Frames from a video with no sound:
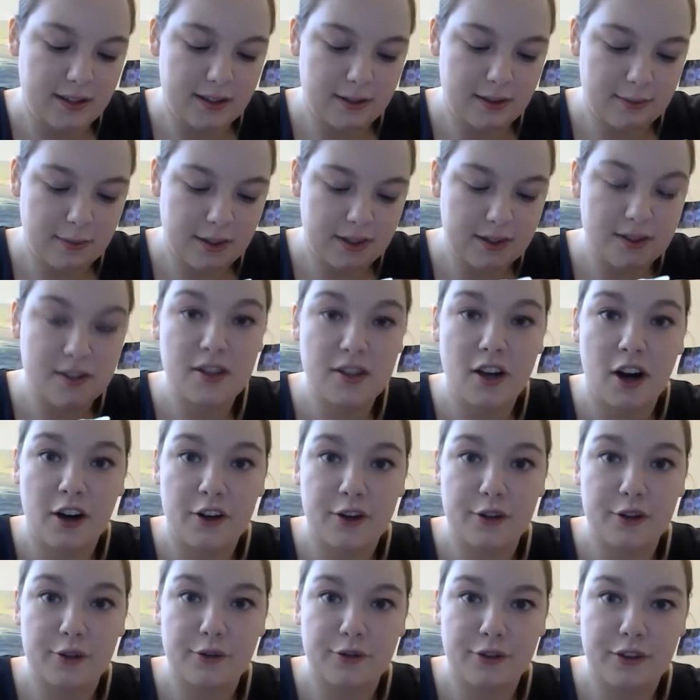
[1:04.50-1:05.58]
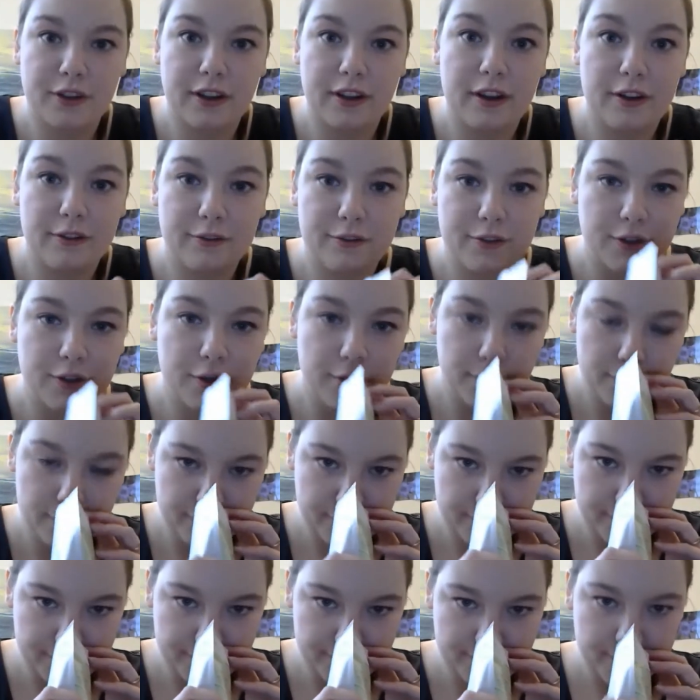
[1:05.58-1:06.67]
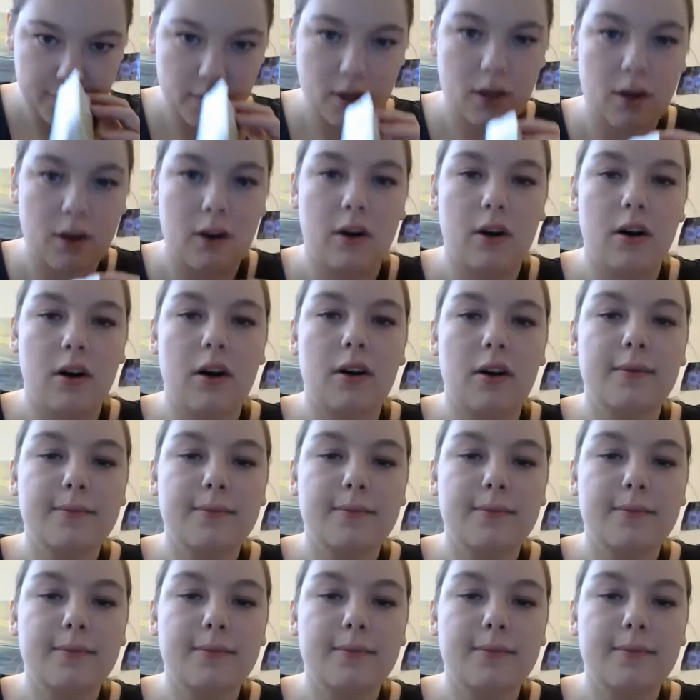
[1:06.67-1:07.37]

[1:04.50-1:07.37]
It might scar you for life, Oh.